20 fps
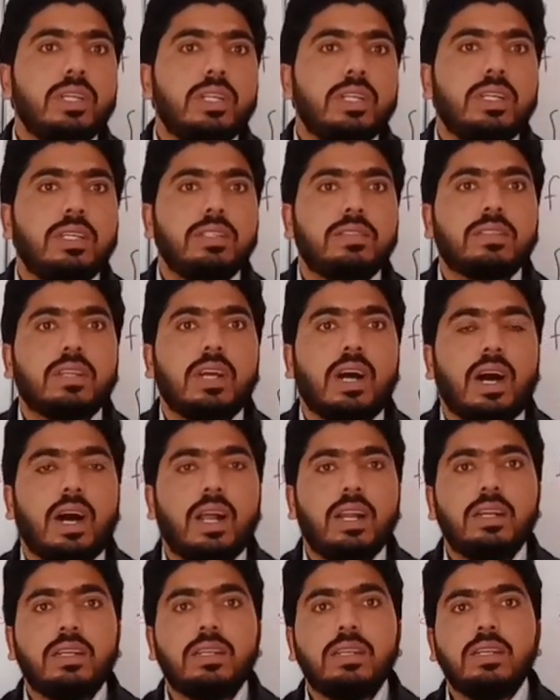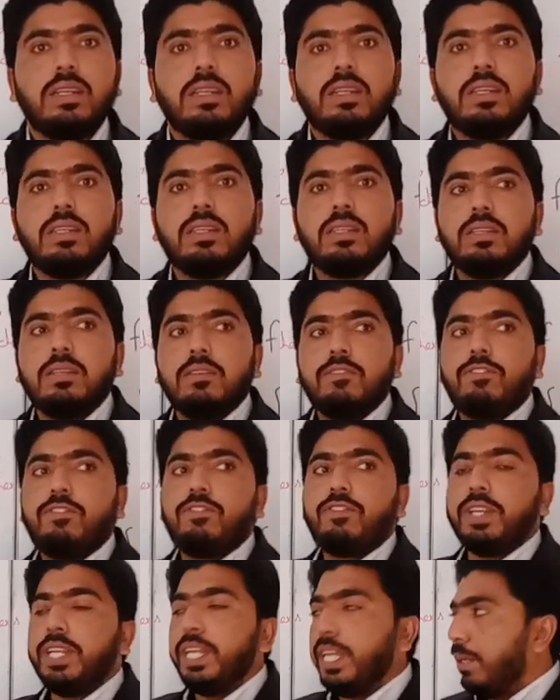is called
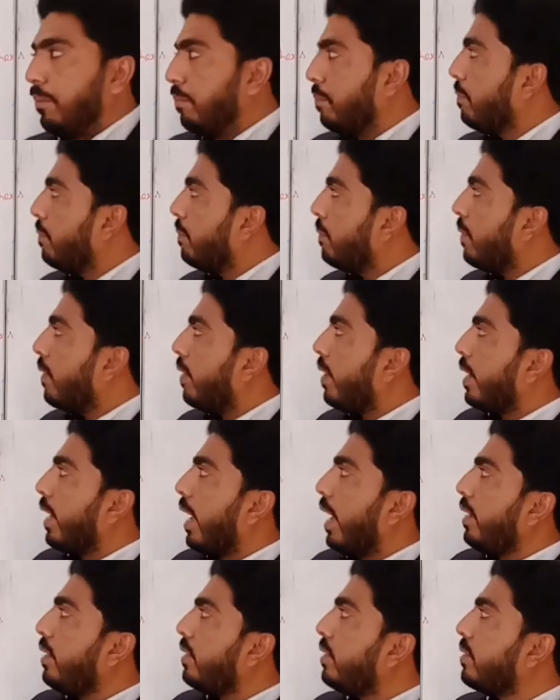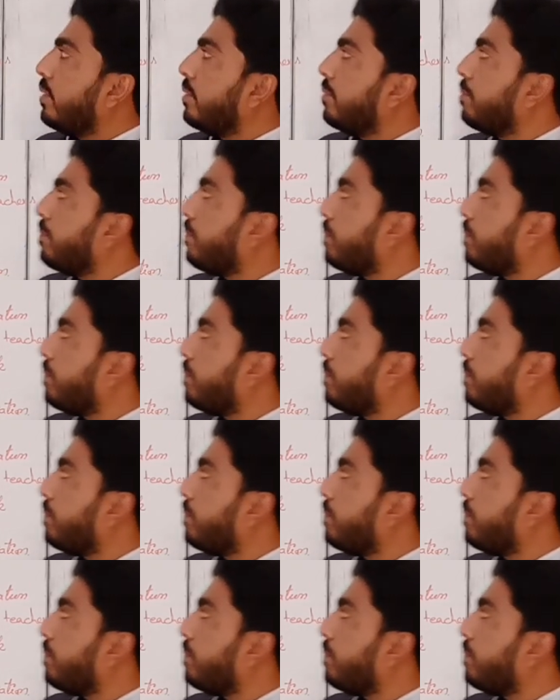phoneme, right?